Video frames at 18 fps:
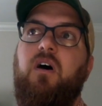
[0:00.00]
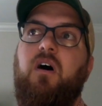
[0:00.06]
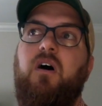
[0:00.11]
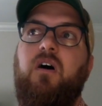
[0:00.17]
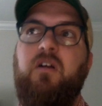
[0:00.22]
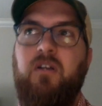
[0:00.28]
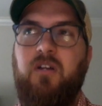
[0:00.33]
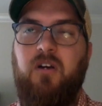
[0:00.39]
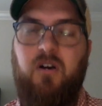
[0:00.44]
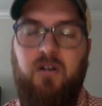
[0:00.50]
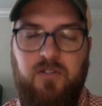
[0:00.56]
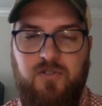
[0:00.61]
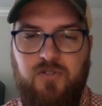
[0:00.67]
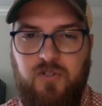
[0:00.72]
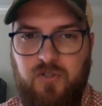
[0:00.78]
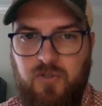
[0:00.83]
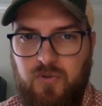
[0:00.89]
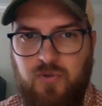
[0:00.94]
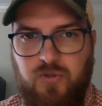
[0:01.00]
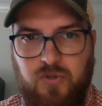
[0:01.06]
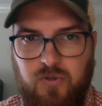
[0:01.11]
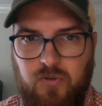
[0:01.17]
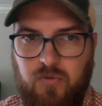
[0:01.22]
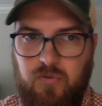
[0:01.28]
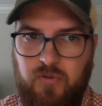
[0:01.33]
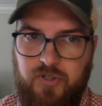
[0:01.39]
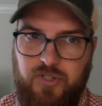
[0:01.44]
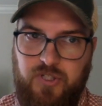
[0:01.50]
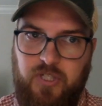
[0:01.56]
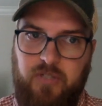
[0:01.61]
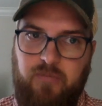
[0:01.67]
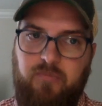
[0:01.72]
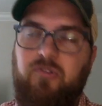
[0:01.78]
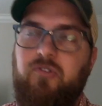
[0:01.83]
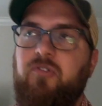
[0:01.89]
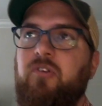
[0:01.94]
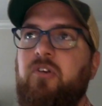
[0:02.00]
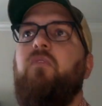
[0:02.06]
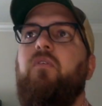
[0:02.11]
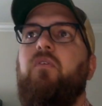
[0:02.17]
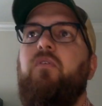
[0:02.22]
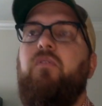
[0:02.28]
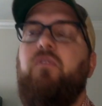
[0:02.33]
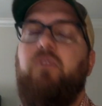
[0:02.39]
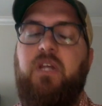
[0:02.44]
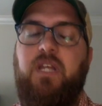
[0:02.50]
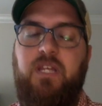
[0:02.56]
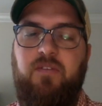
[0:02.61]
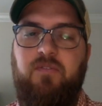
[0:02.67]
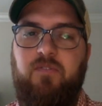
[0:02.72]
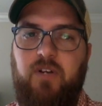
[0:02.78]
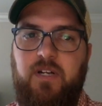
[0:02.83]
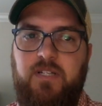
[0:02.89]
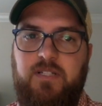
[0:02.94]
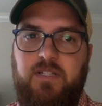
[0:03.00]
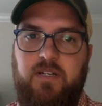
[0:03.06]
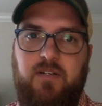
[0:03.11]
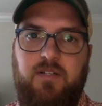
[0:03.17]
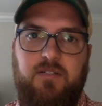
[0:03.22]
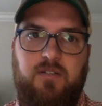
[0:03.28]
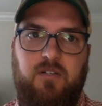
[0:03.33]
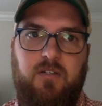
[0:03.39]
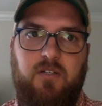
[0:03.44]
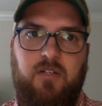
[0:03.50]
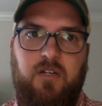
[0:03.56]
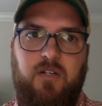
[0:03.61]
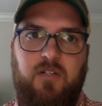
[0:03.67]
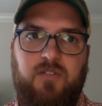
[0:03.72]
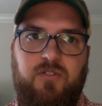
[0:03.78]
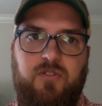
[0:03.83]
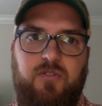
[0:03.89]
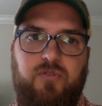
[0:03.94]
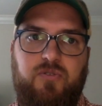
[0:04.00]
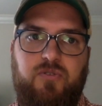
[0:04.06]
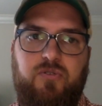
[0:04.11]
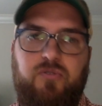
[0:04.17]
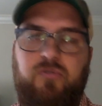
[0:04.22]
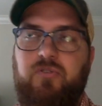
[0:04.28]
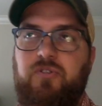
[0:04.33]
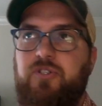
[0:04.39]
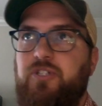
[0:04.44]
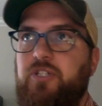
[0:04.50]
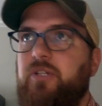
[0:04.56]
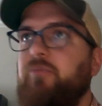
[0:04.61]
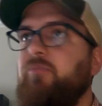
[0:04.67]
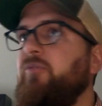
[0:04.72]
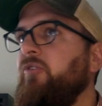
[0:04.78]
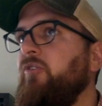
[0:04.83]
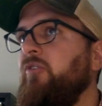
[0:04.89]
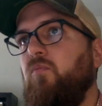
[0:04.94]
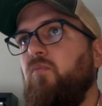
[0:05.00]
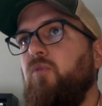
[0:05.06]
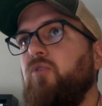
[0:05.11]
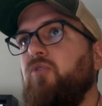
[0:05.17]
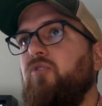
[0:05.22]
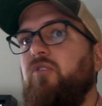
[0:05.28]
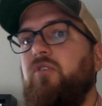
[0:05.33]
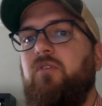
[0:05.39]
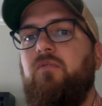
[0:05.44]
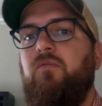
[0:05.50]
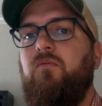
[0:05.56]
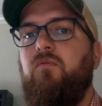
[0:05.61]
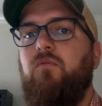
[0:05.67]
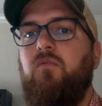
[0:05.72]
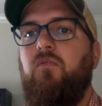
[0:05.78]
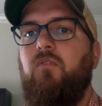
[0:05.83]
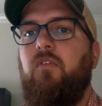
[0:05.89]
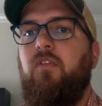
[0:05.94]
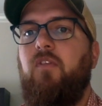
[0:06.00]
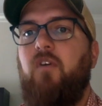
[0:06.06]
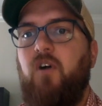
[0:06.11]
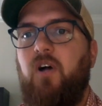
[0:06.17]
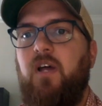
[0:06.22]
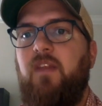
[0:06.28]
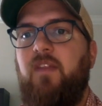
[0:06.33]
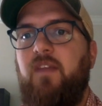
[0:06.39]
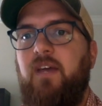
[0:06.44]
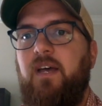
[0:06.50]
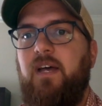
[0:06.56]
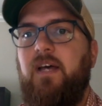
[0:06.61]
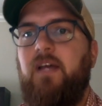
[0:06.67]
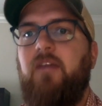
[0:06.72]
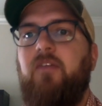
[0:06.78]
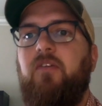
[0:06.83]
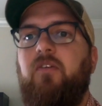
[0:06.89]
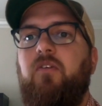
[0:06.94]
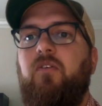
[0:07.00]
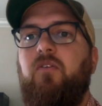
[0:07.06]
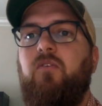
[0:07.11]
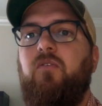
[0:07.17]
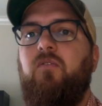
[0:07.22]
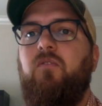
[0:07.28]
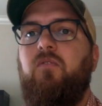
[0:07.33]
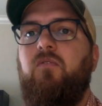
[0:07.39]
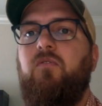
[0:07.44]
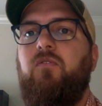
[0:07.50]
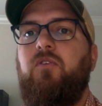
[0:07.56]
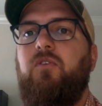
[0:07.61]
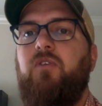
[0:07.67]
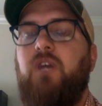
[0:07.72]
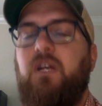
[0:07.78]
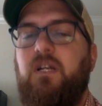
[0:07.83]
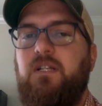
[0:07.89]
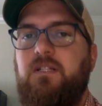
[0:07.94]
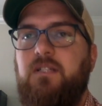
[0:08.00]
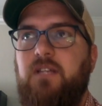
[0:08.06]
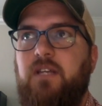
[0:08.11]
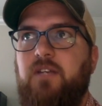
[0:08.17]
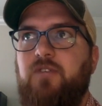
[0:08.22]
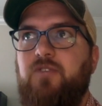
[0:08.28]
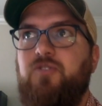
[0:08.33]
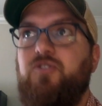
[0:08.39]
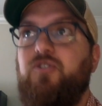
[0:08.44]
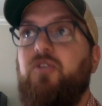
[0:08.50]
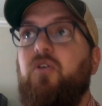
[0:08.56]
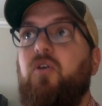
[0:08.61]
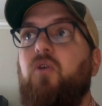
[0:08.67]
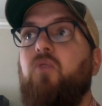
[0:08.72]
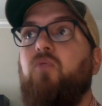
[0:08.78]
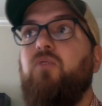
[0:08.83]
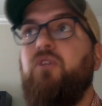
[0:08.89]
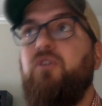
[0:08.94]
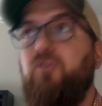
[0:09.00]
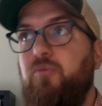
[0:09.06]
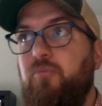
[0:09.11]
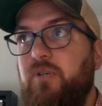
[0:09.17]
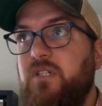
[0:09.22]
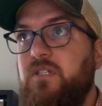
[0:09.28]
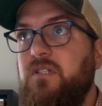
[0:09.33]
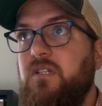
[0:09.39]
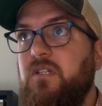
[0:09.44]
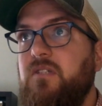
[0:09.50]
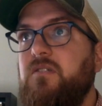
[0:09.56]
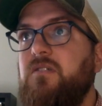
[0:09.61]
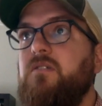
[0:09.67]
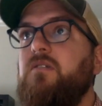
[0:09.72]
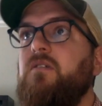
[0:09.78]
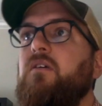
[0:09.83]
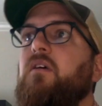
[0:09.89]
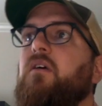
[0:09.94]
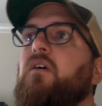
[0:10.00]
unconstitutional regimes. The key phrase there is unconstitutional regimes. Wilson thought that the United States should only do business